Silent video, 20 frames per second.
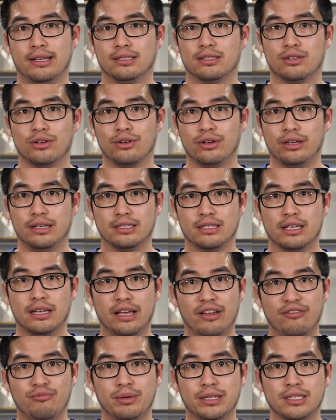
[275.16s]
So is it
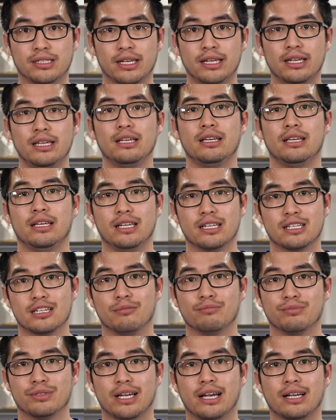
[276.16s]
FBT,
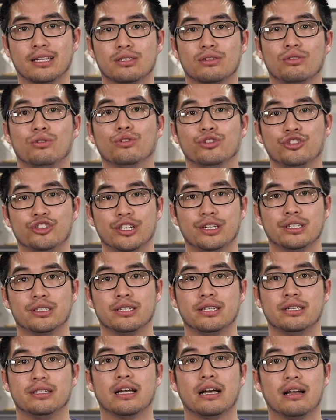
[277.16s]
income tax, or
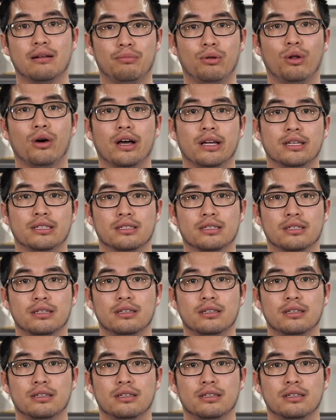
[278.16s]
GST that applies?